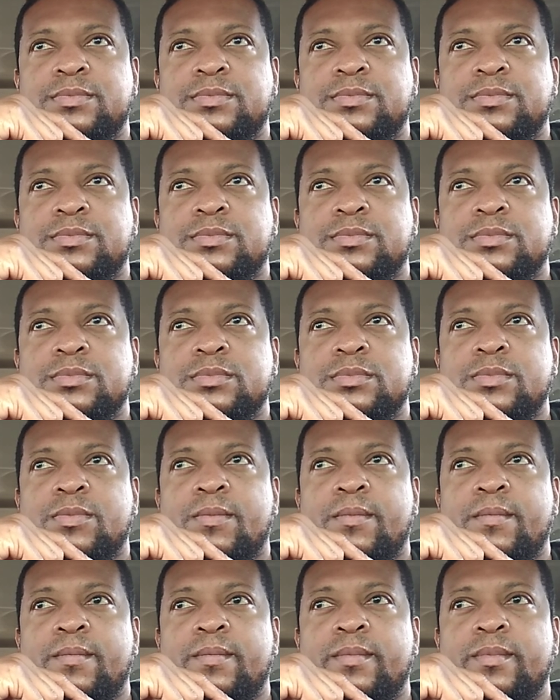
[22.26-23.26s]

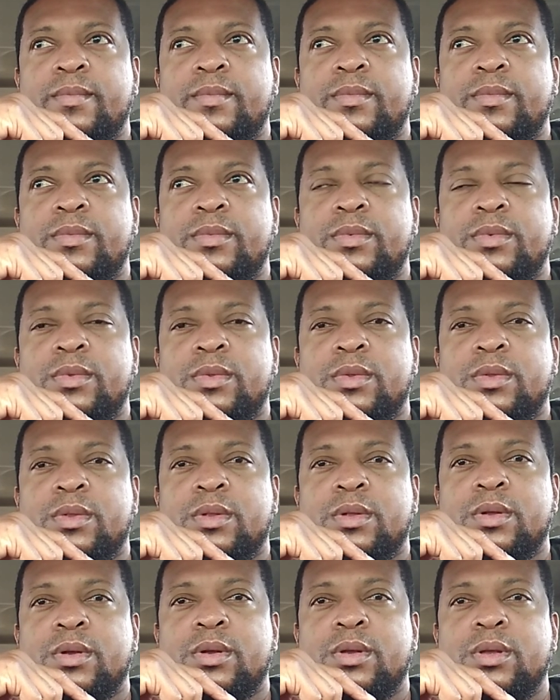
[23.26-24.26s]

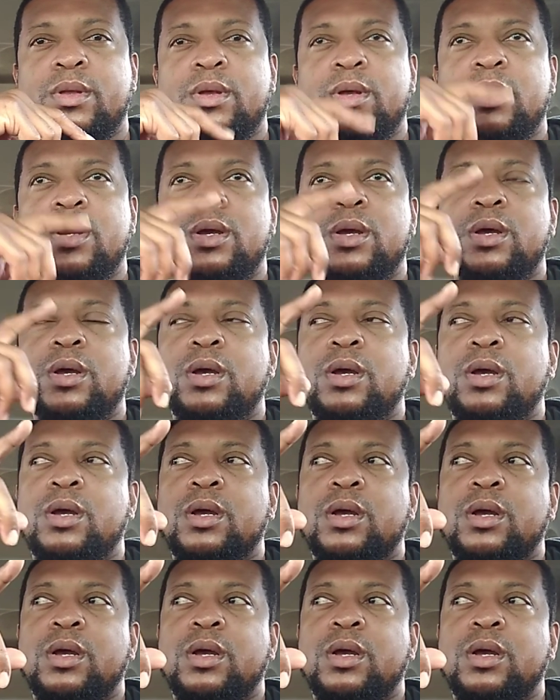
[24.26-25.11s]
(no one is talking)